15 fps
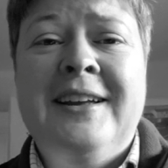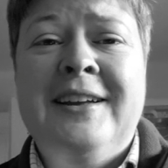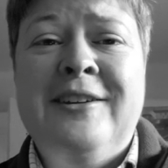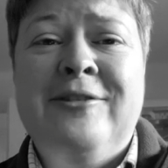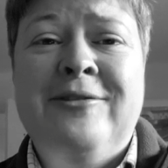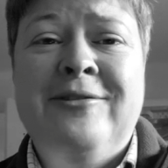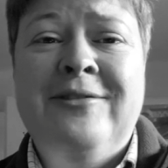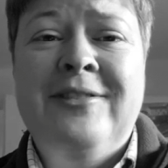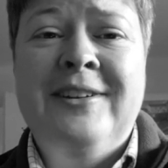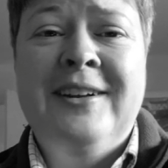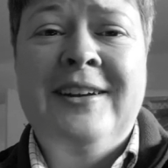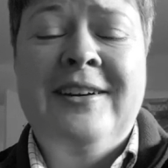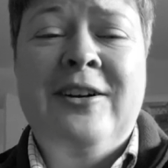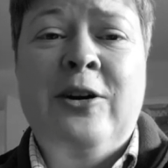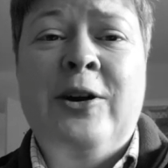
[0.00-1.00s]
if
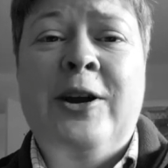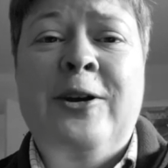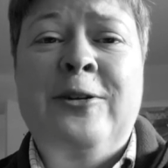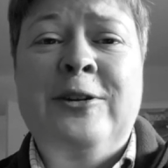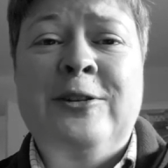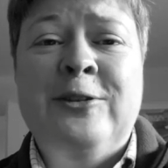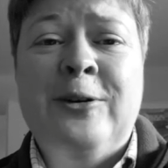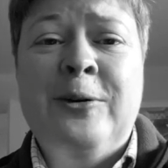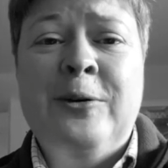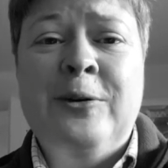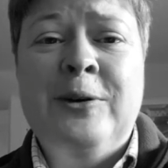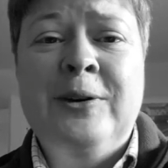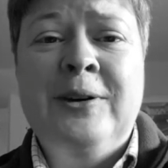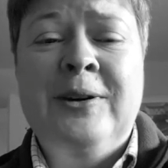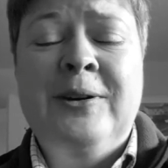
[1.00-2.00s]
I own a
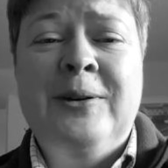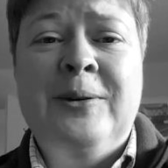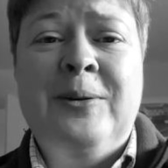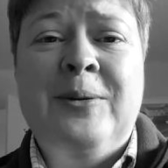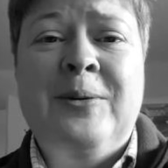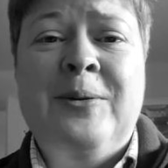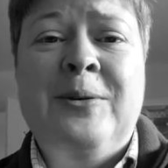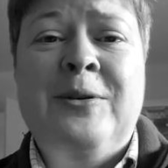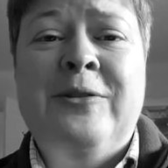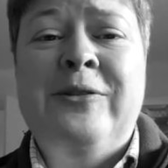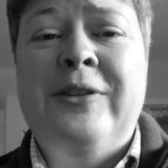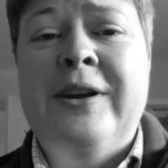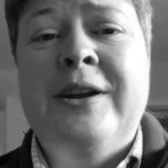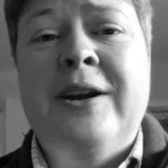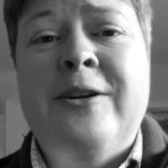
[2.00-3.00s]
dog or
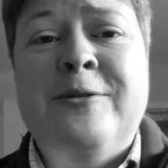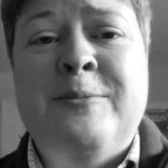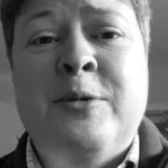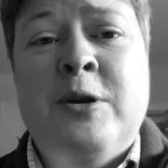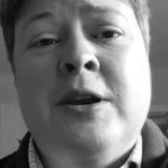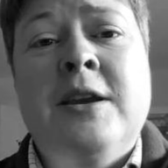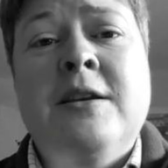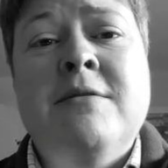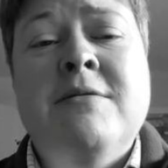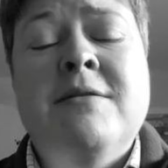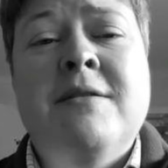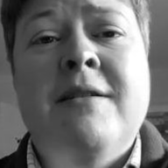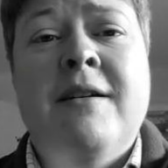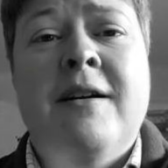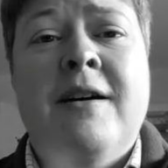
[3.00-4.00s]
if they own me.
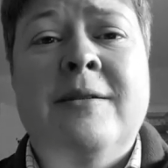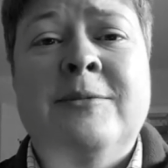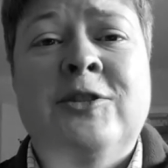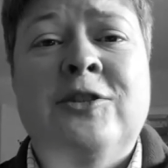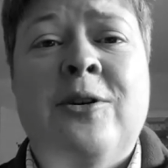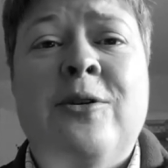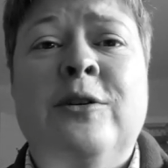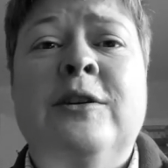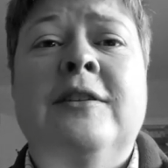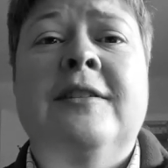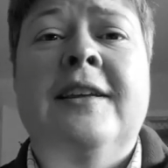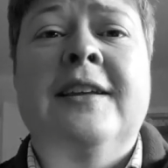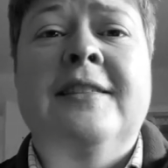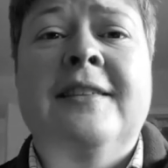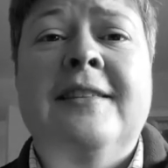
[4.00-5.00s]
I'm starting to
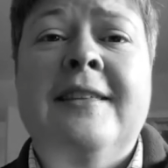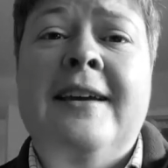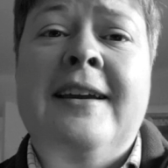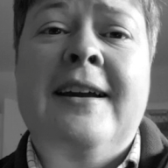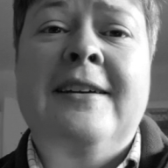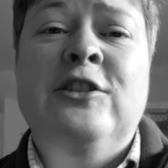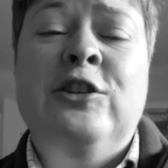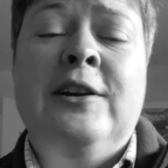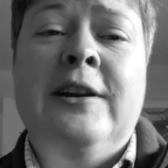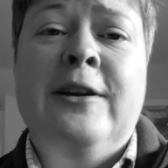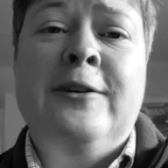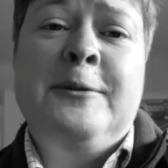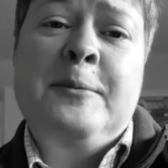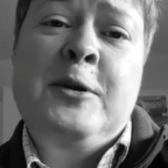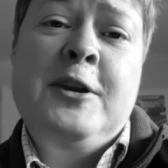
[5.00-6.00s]
think that they actually
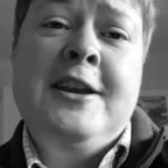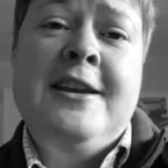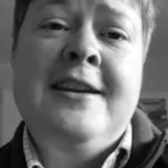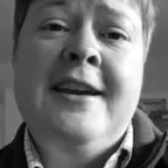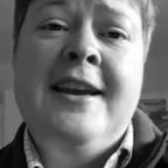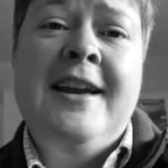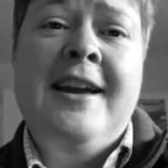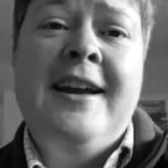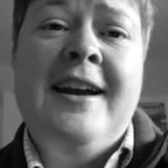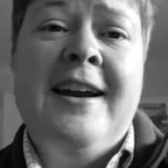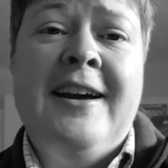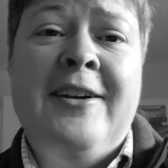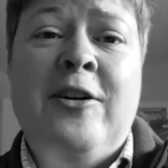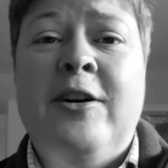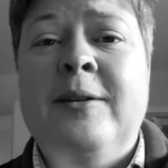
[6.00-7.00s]
own me
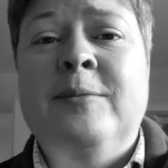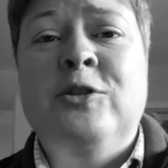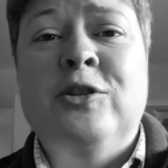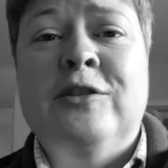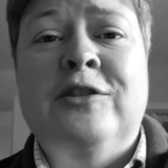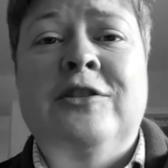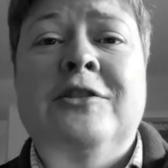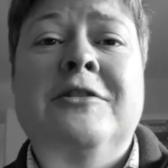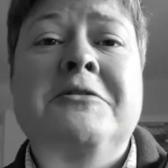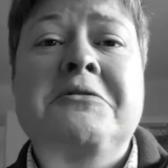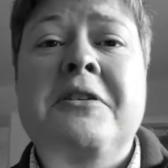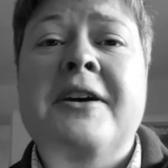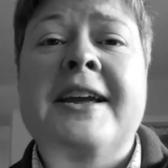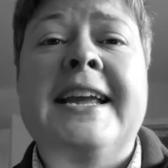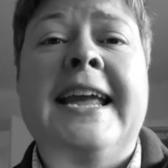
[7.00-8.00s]
and I'm just
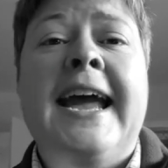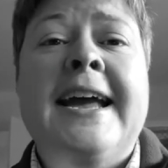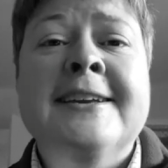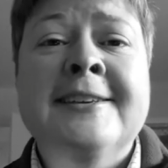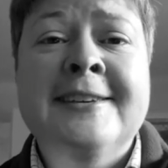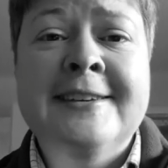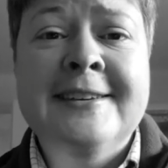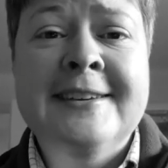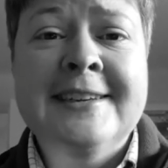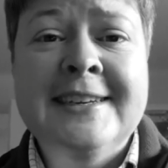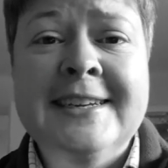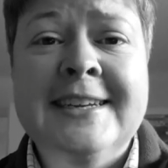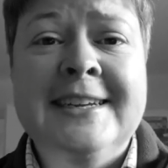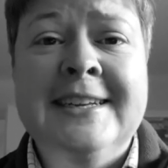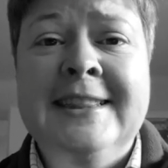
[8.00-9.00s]
a guest
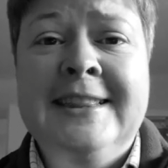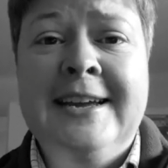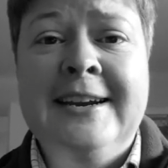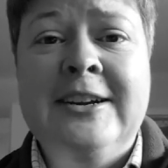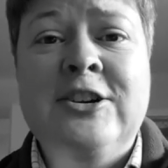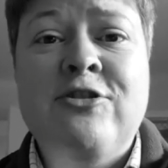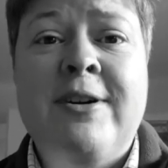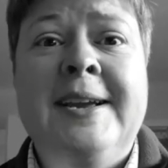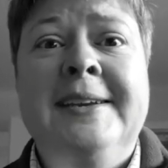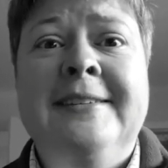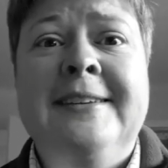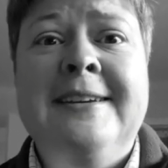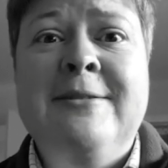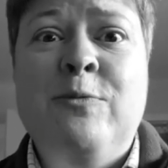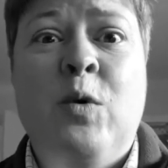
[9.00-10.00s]
in their
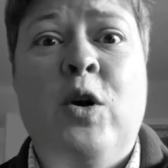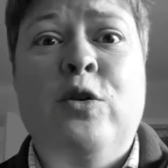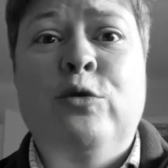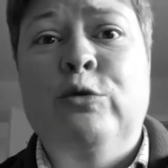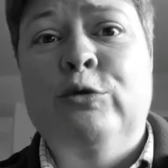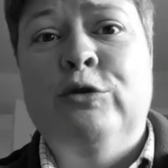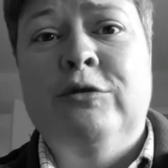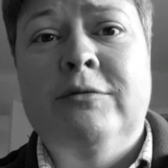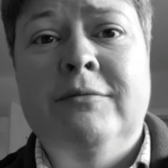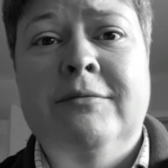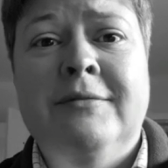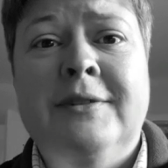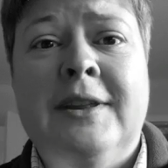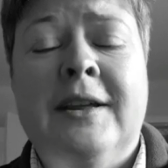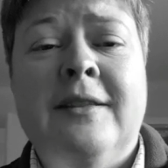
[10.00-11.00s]
crazy world
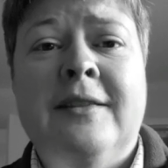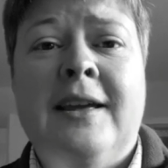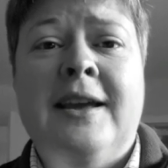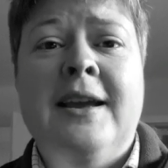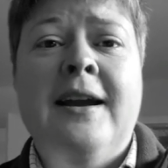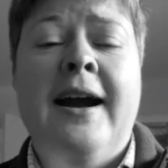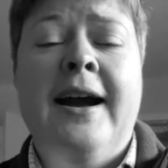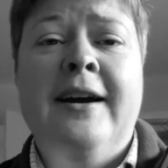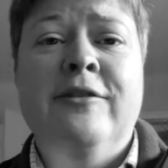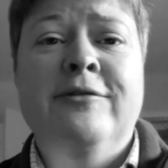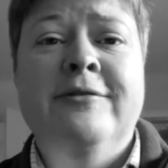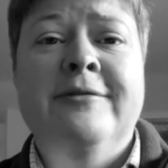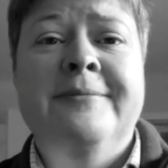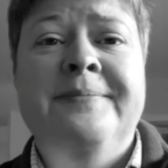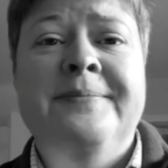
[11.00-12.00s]
that they have.